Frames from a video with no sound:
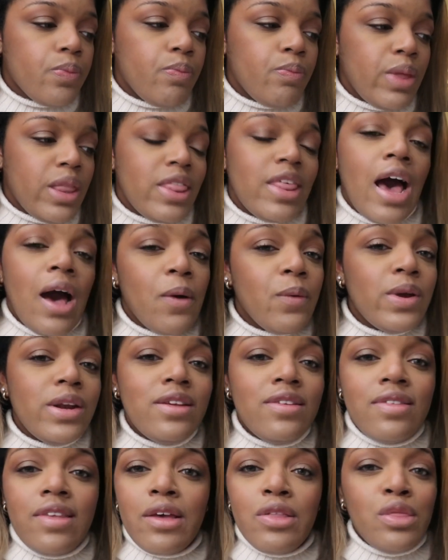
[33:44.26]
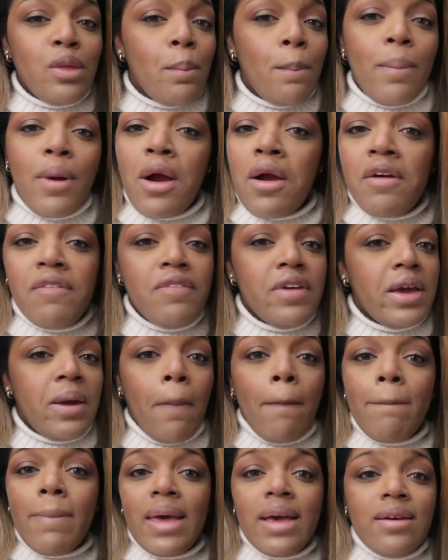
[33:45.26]
But that one is like the perfect
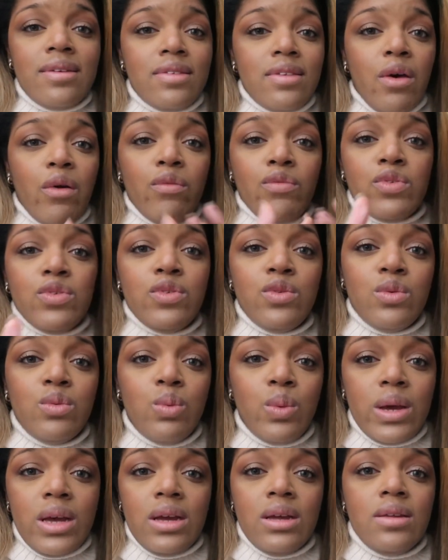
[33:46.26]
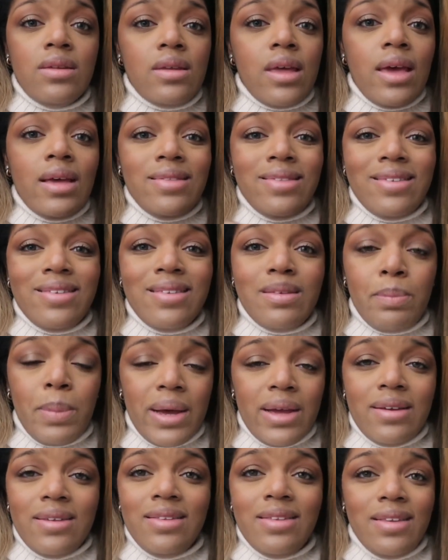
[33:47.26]
mix of sweet and
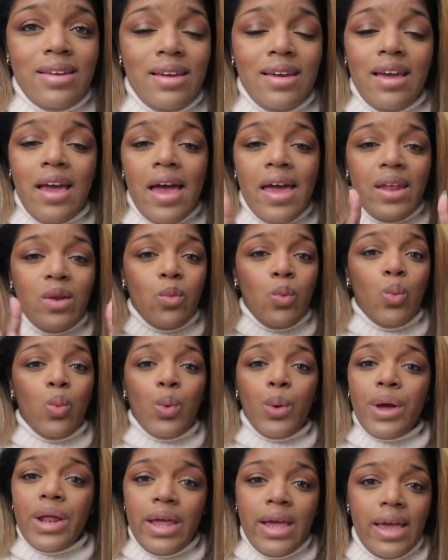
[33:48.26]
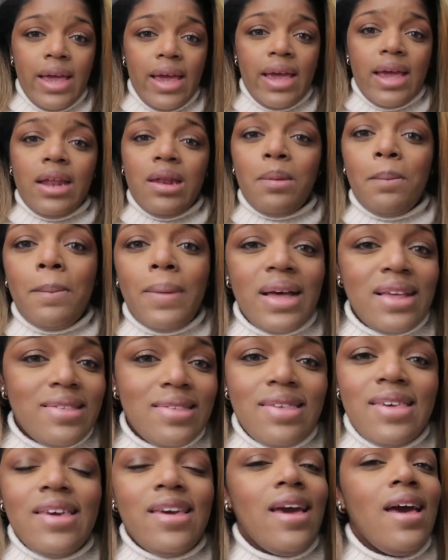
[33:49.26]
spicy and woody and
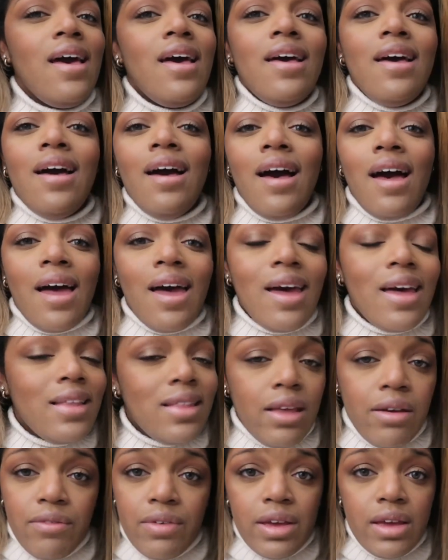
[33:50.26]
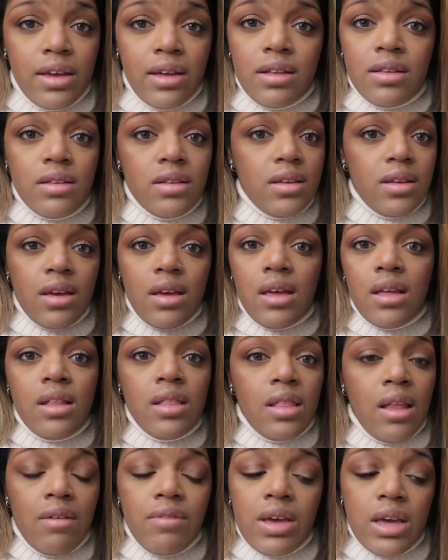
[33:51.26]
musky. I love it,
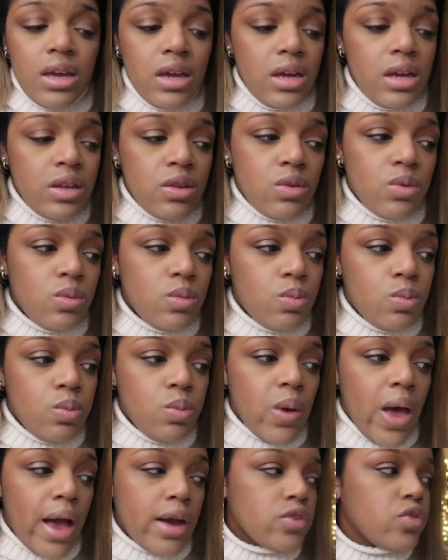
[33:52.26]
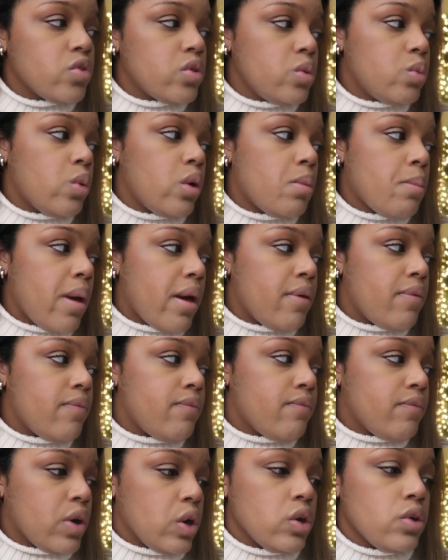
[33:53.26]
love it. It's actually one of my
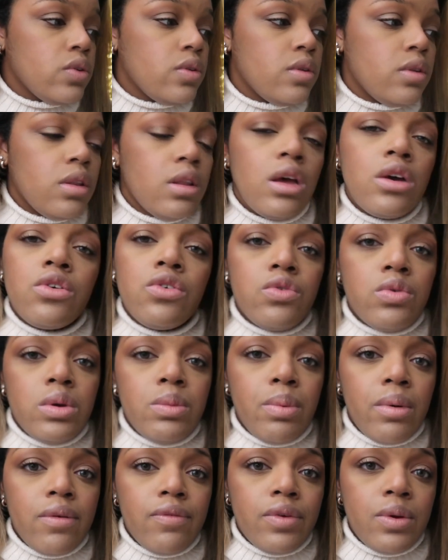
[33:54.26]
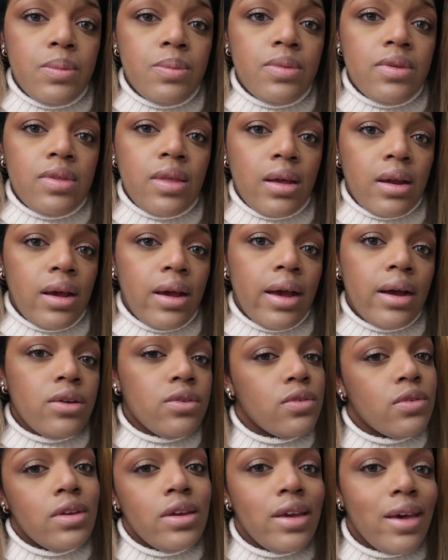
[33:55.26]
first luxury perfumes that I
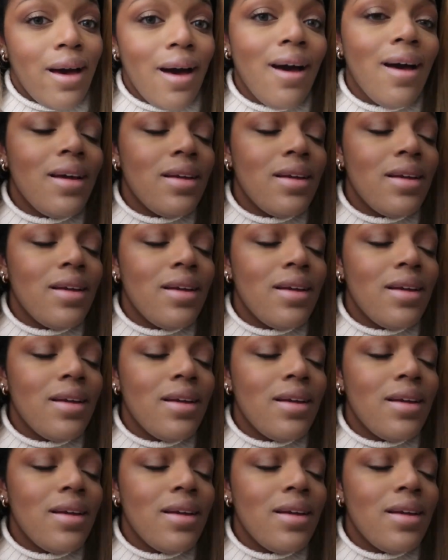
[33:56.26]
actually got.